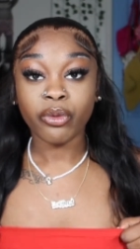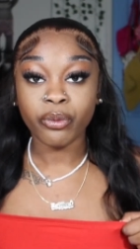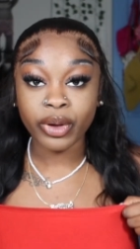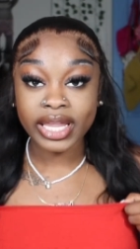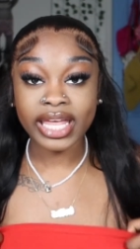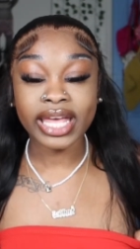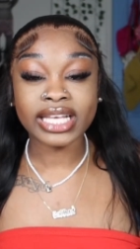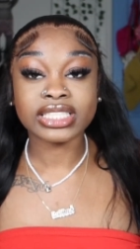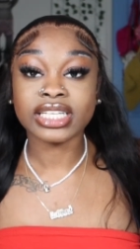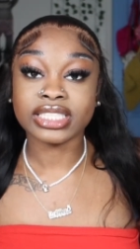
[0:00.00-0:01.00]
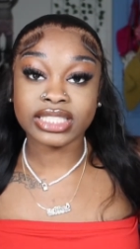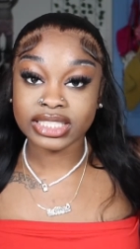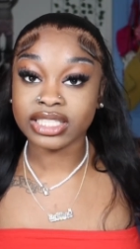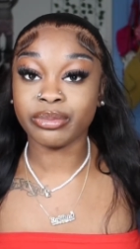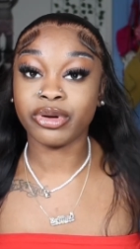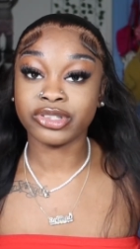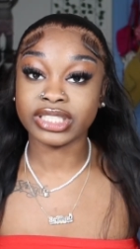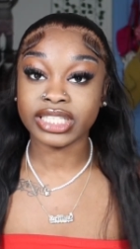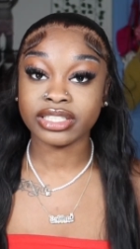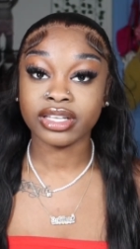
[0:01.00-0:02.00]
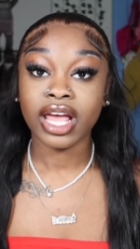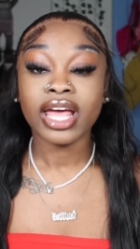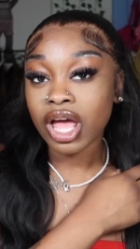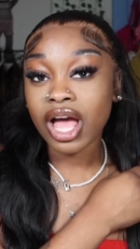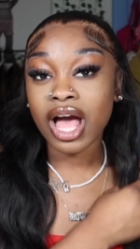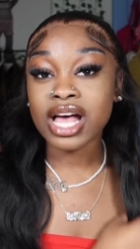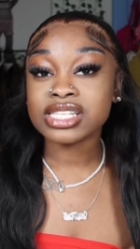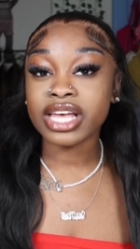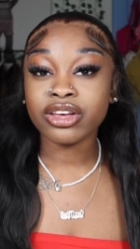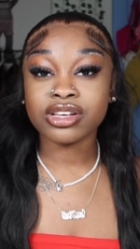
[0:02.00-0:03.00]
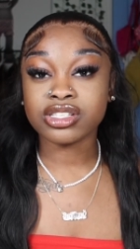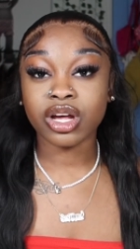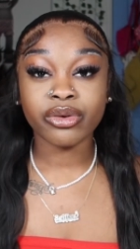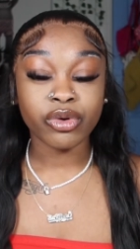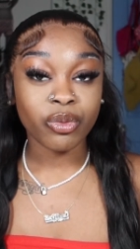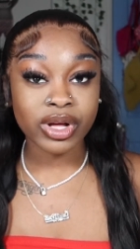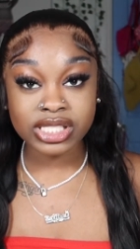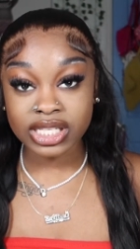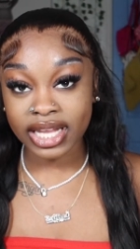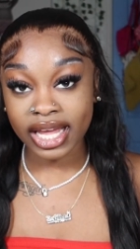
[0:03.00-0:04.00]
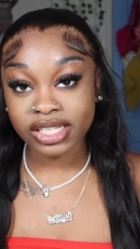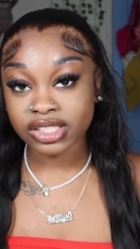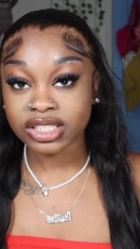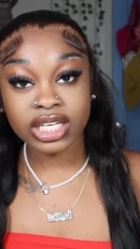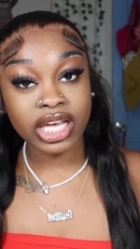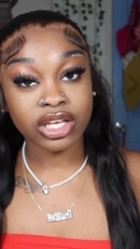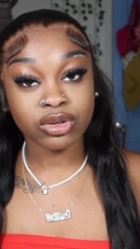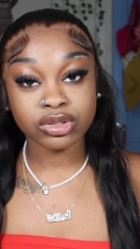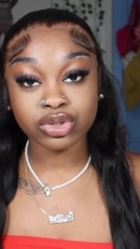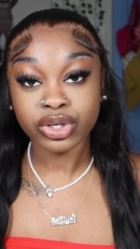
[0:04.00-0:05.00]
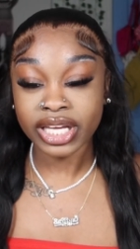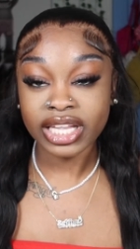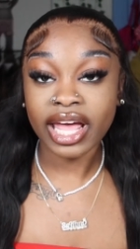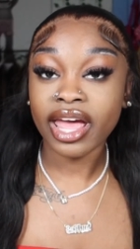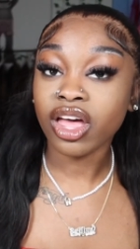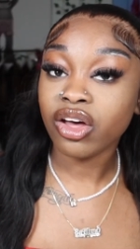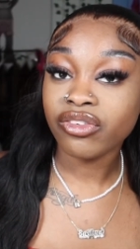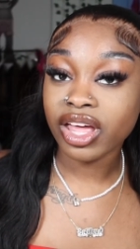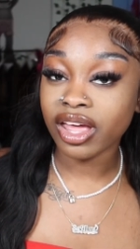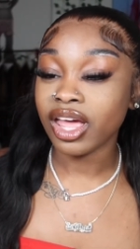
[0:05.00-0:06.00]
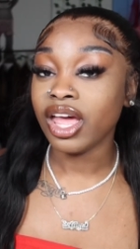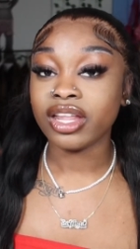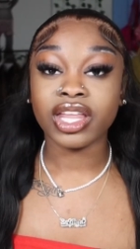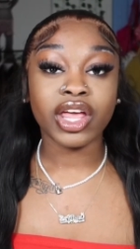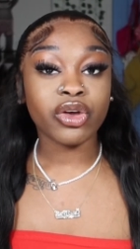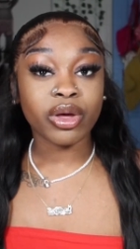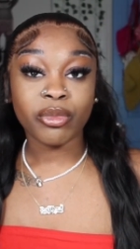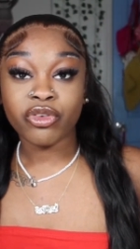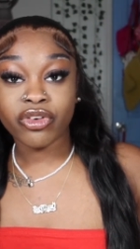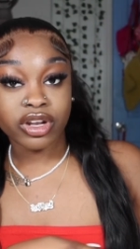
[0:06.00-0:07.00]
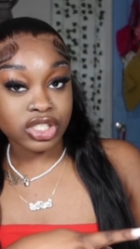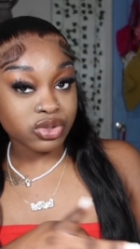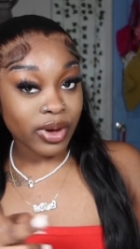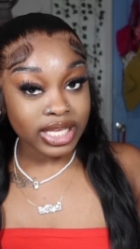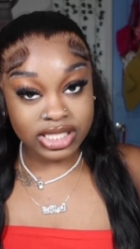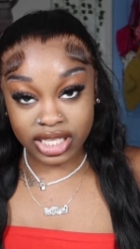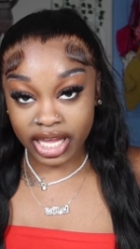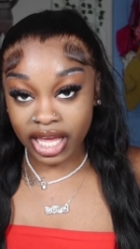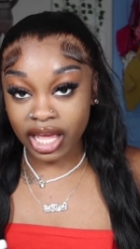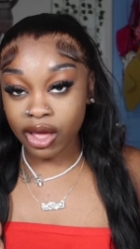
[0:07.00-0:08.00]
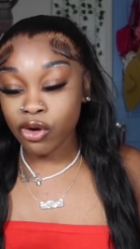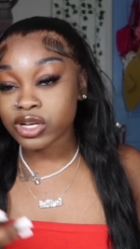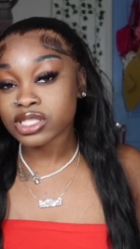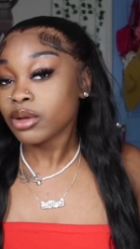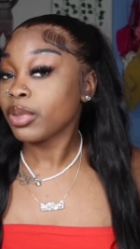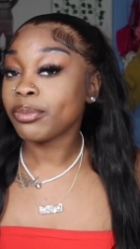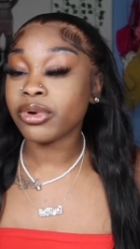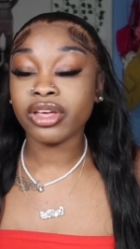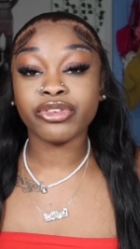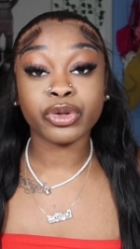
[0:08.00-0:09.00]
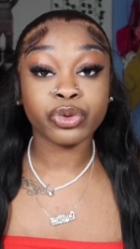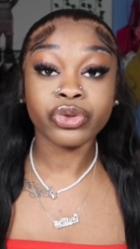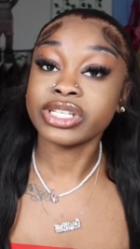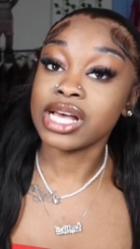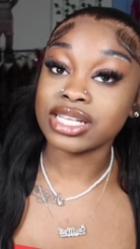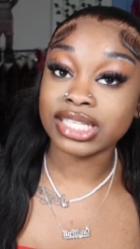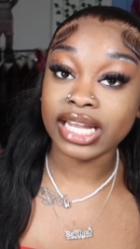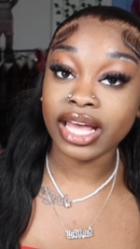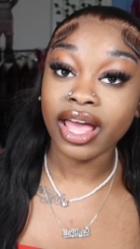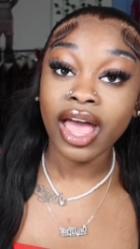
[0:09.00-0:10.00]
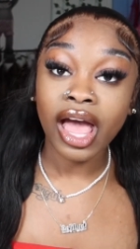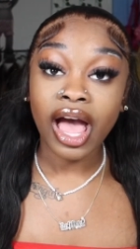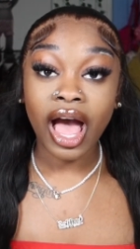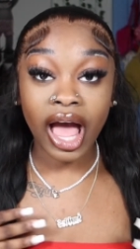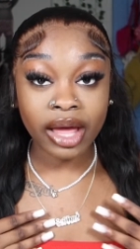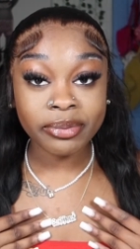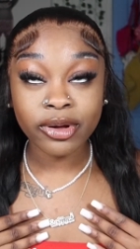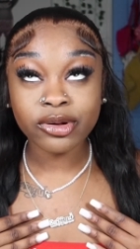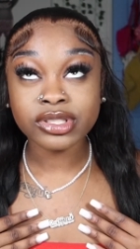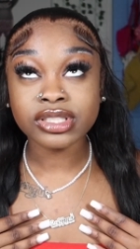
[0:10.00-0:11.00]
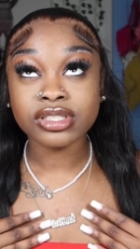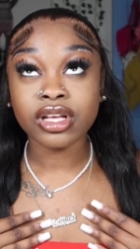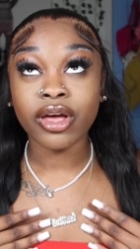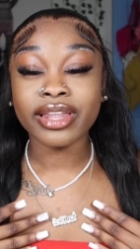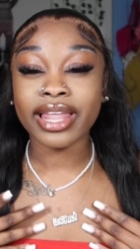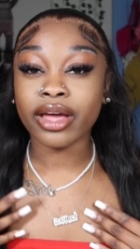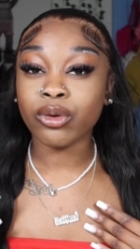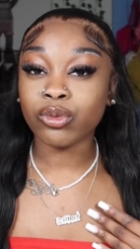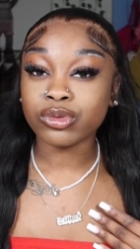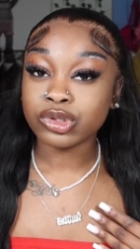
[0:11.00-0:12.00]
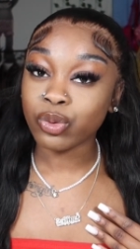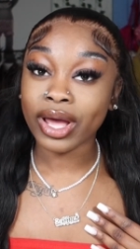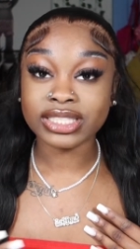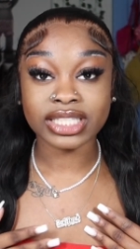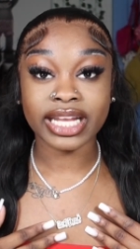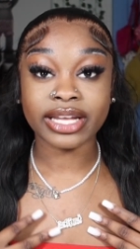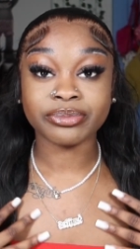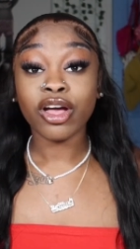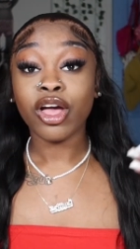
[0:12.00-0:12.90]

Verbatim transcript: really is consistent posting. I say you can start off with once a day just to get used to it, get the hang of it. Then you can move on to twice a day or some people even do three times a day. I post like twice a day.